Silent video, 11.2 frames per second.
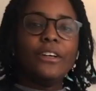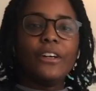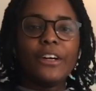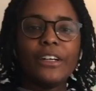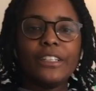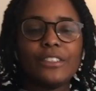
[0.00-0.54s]

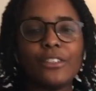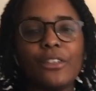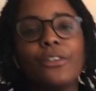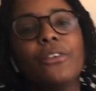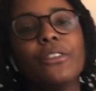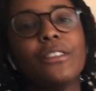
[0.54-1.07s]
Alright,
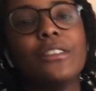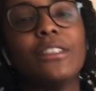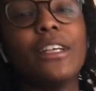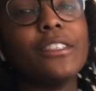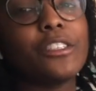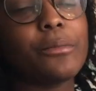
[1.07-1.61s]
so
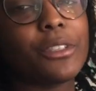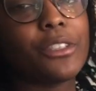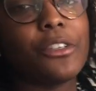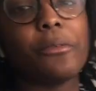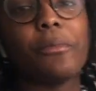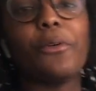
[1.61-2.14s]
today's subject is
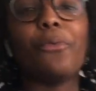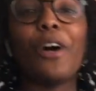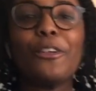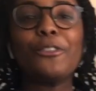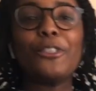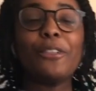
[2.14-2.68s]
going to be
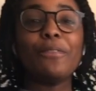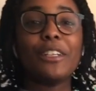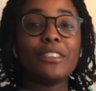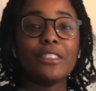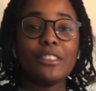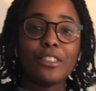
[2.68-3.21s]
why you should
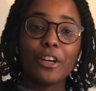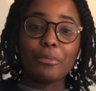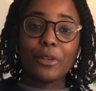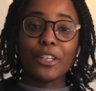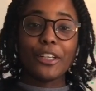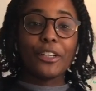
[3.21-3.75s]
invest in the stock
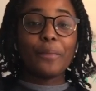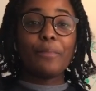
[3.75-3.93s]
market.